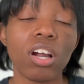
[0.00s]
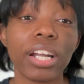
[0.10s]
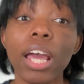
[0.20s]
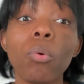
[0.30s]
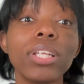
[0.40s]

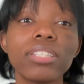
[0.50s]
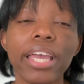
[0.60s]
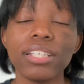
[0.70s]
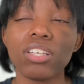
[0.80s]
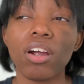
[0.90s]
And I went to
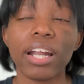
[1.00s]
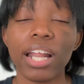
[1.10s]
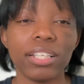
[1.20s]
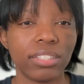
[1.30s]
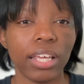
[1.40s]
HR and
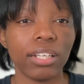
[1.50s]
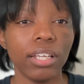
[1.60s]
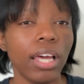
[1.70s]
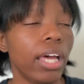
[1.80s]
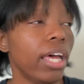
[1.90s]
I said,
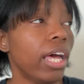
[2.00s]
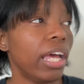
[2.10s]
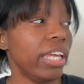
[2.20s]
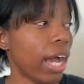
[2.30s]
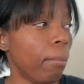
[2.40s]

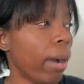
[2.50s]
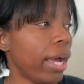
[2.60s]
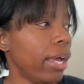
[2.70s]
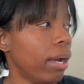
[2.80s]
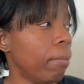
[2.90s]
yeah,
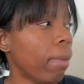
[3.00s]
my